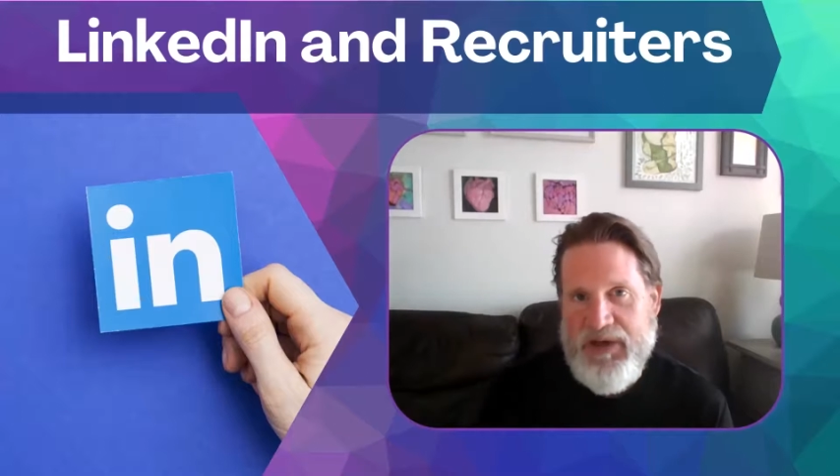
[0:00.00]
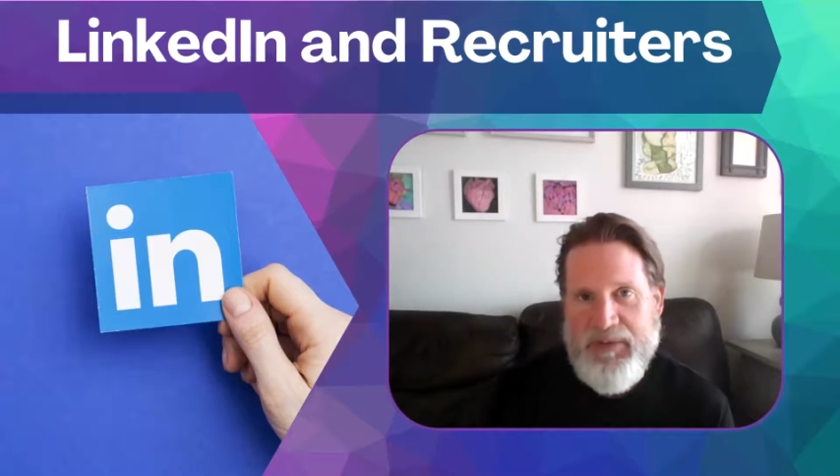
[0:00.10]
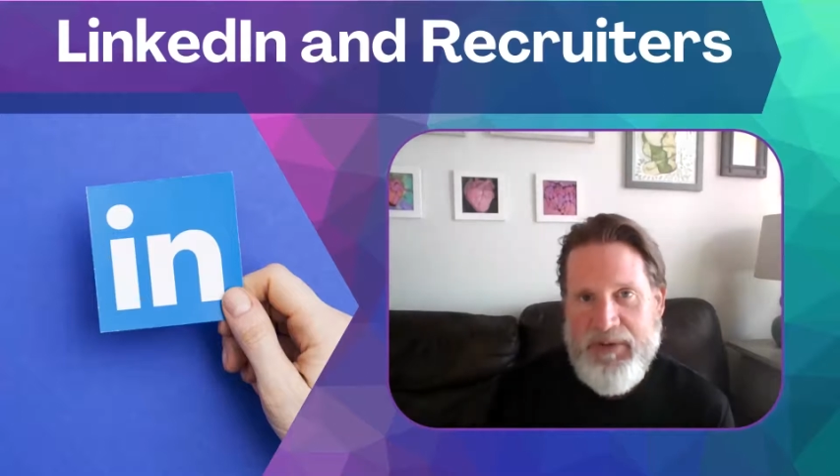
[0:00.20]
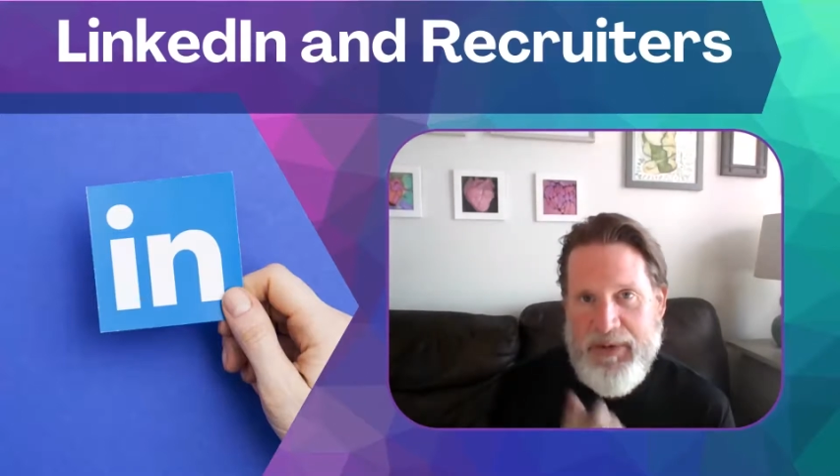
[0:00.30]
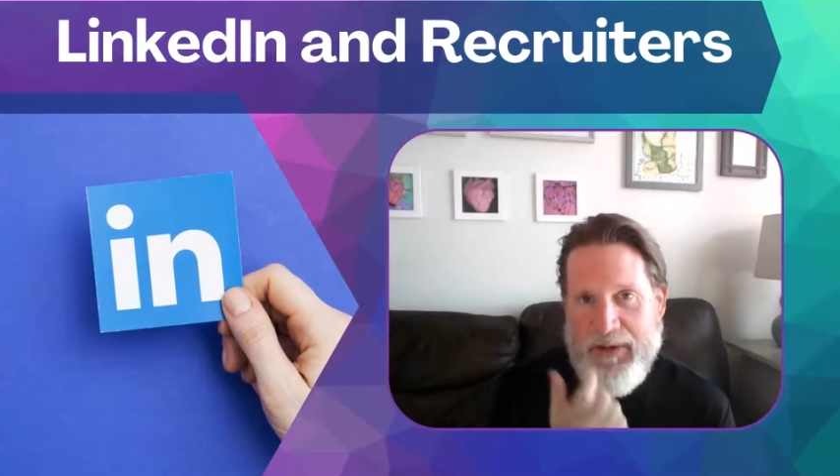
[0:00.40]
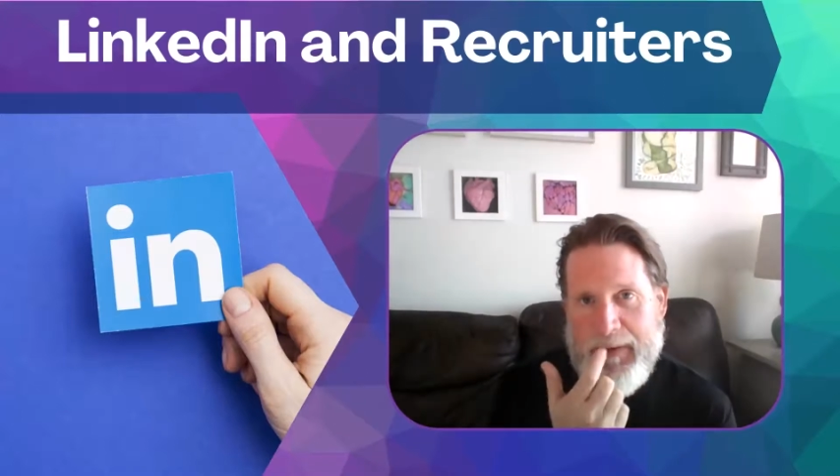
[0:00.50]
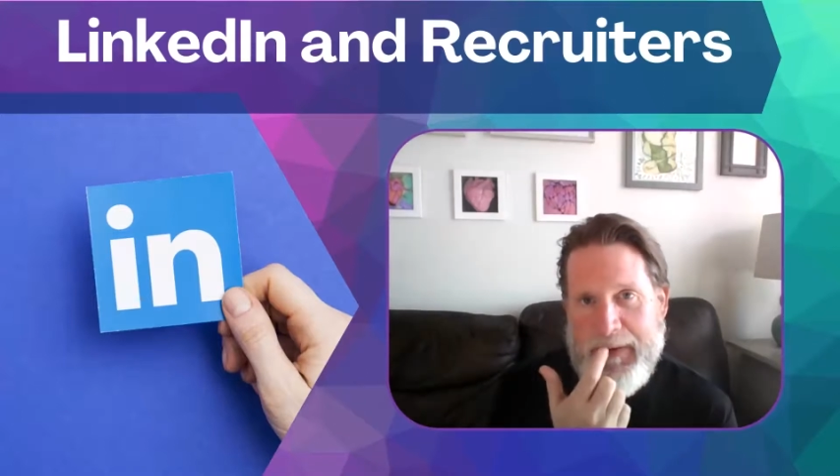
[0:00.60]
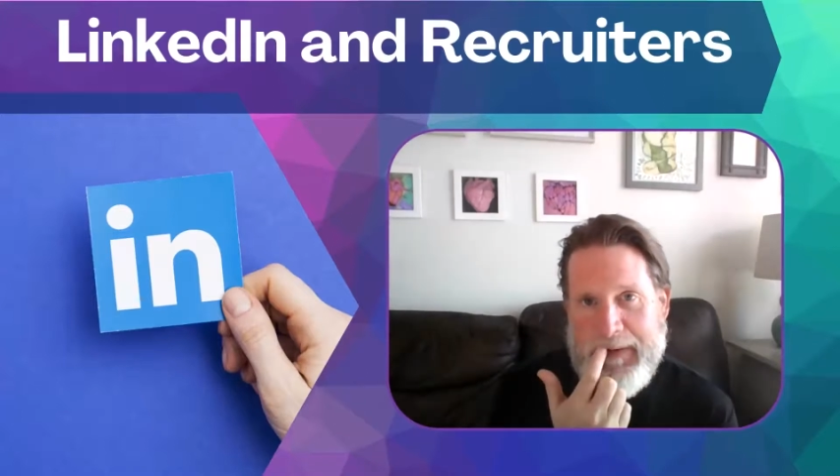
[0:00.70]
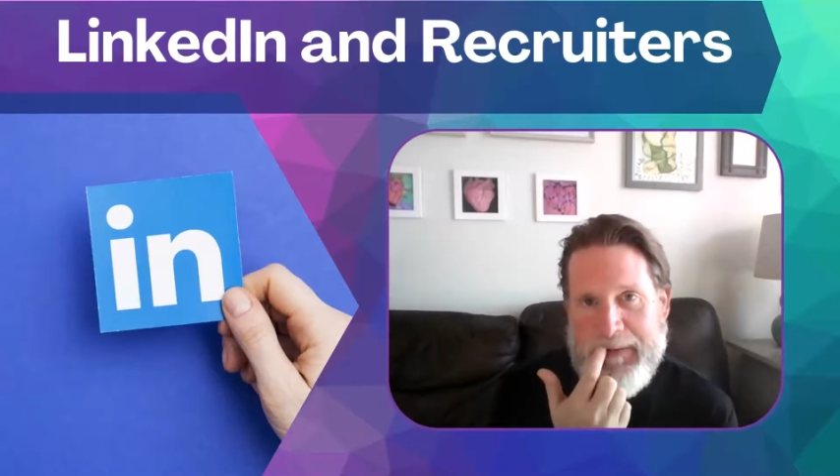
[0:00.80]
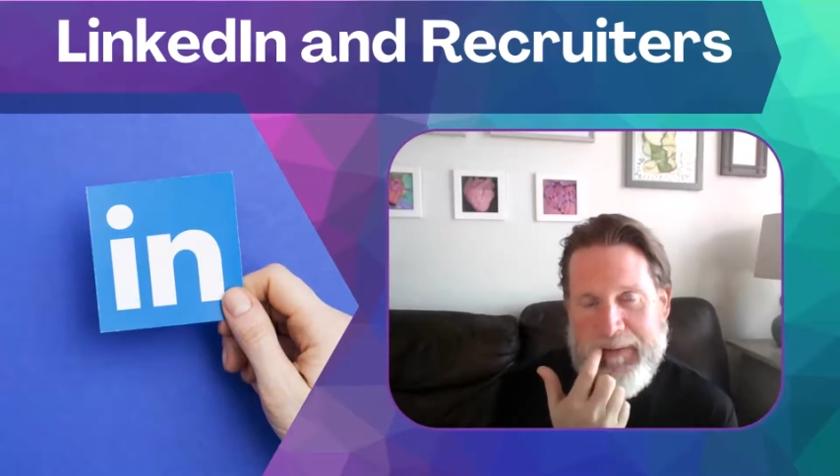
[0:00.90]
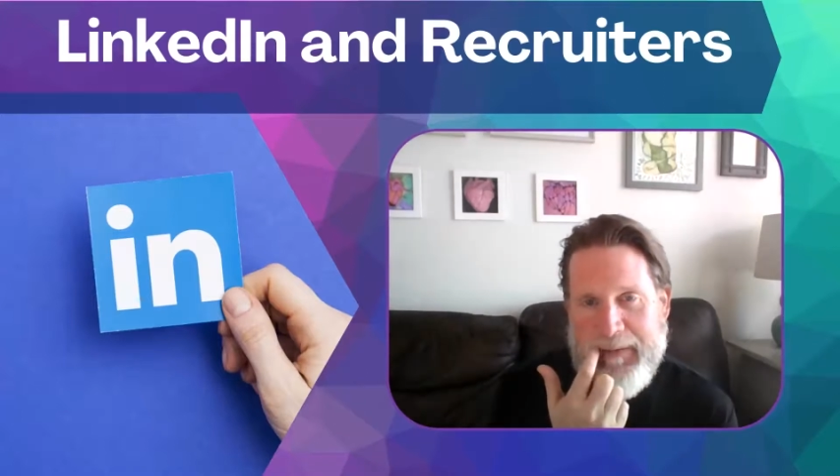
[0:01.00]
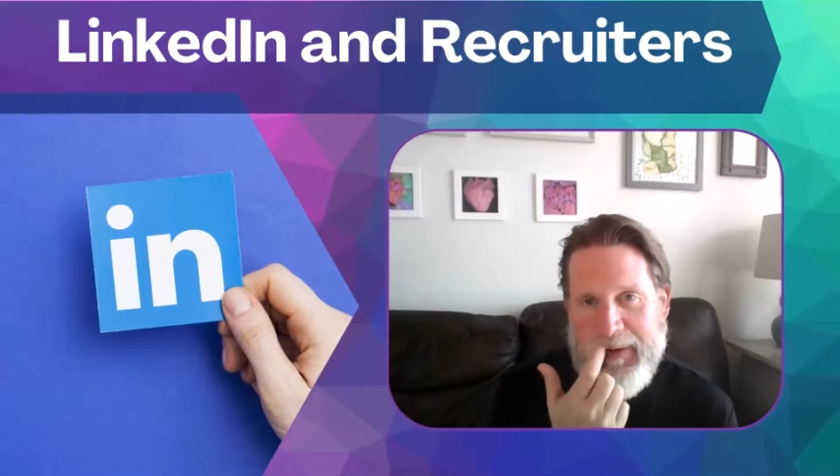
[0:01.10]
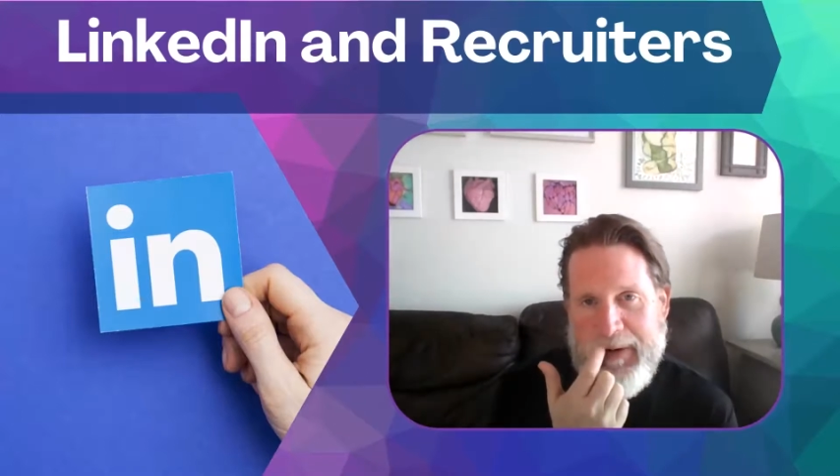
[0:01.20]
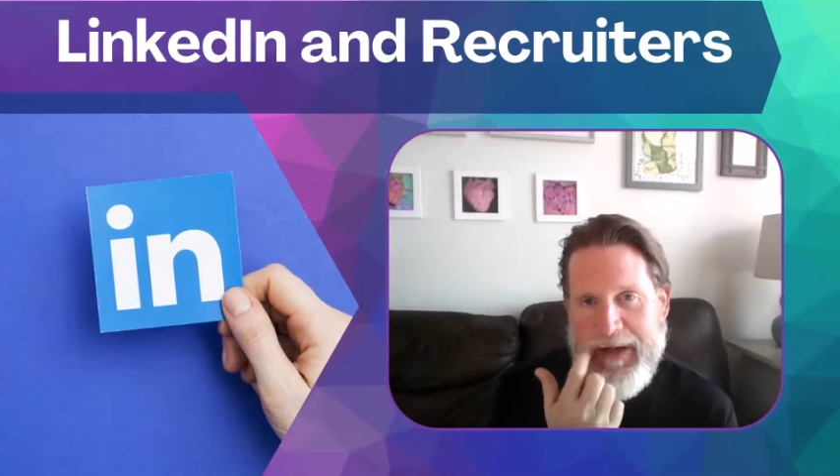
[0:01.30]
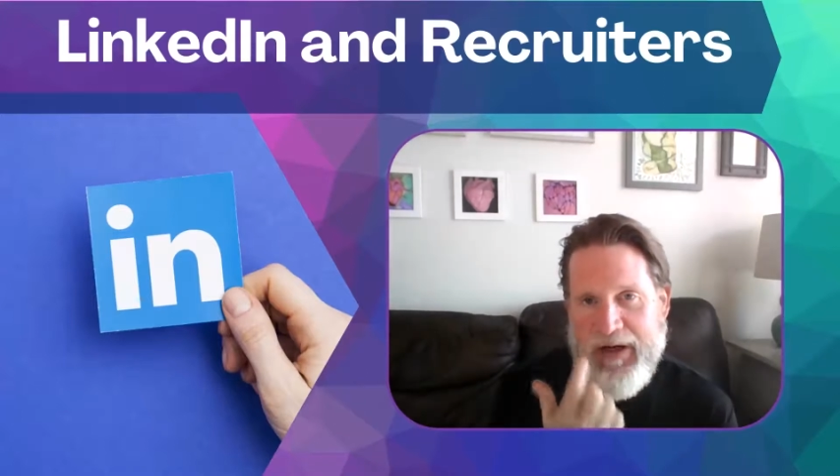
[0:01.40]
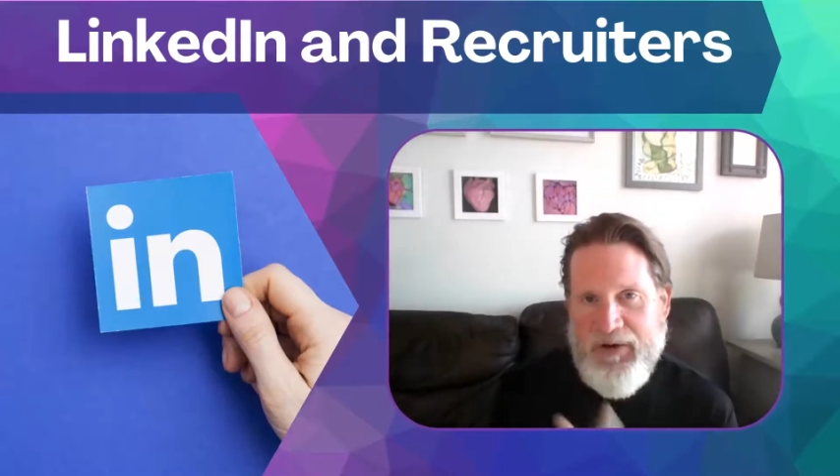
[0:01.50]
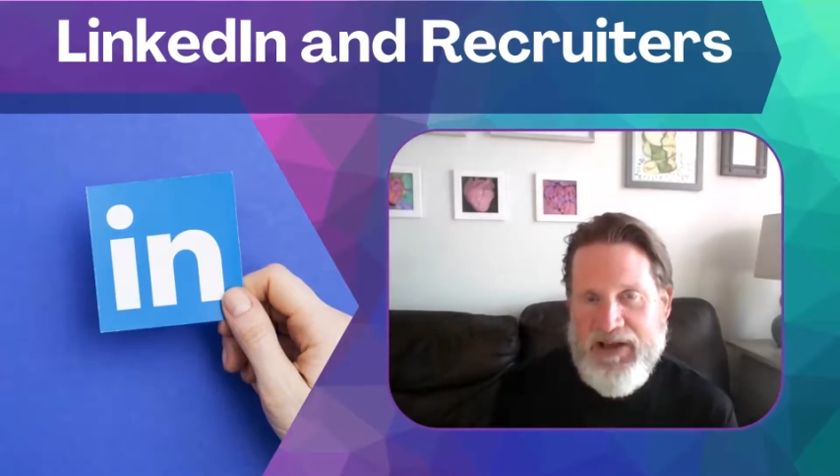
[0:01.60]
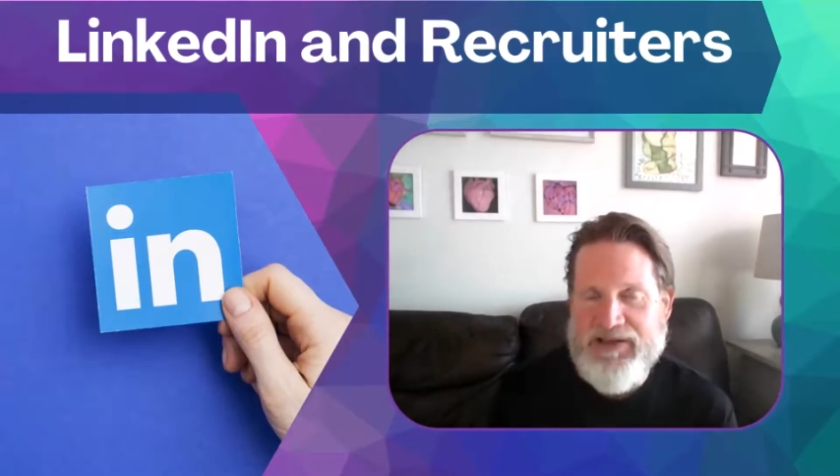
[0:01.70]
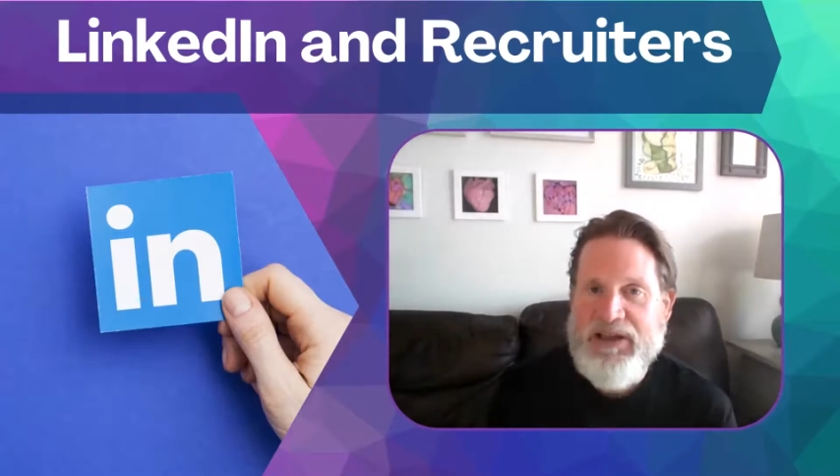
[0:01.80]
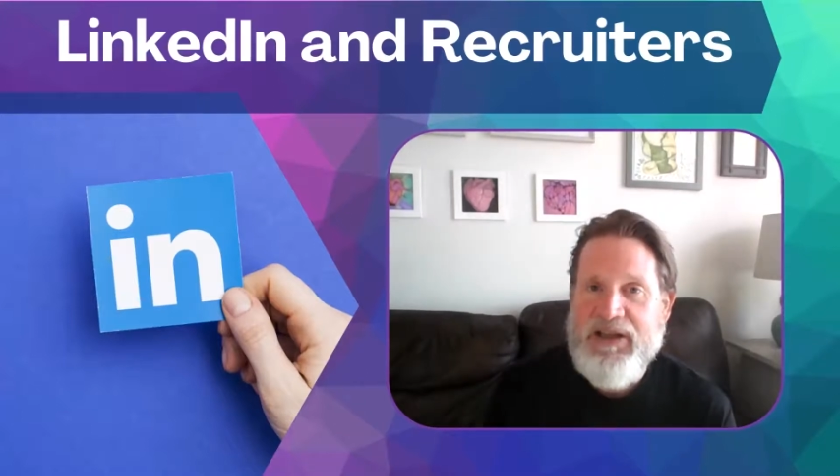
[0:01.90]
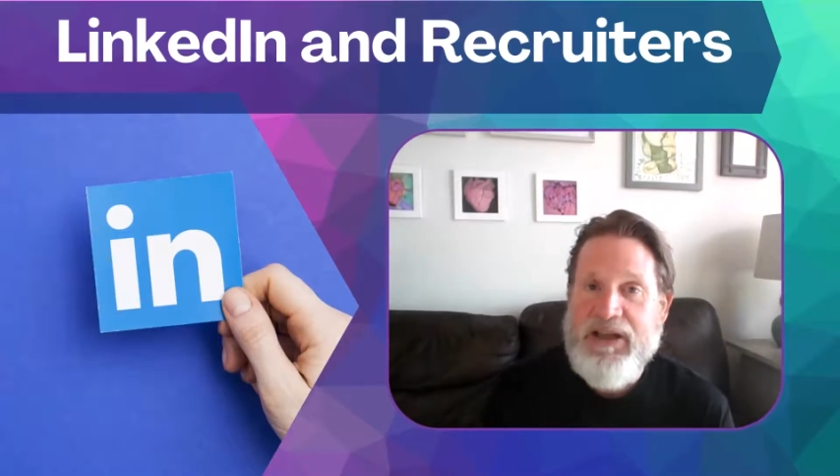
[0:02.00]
maybe better areas.